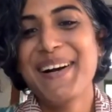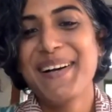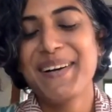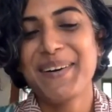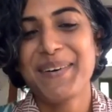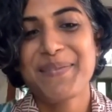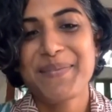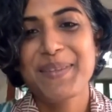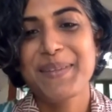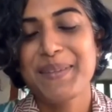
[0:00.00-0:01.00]
oh,
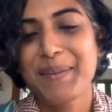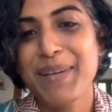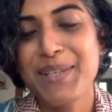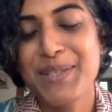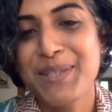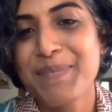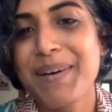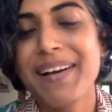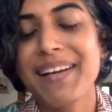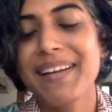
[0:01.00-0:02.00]
the pleasure is
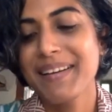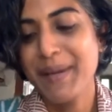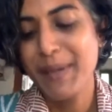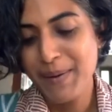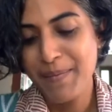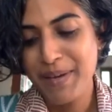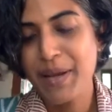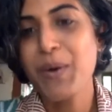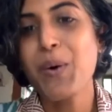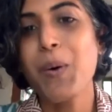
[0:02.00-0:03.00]
mine. Um, and
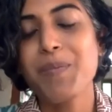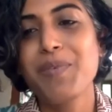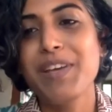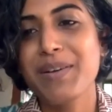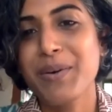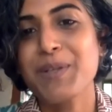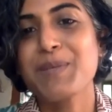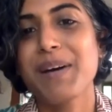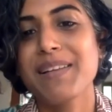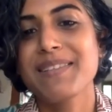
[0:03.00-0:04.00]
I hope we cross
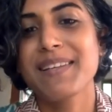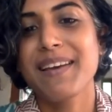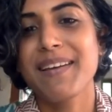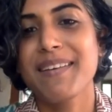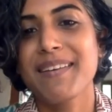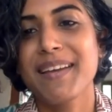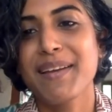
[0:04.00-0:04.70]
paths again. And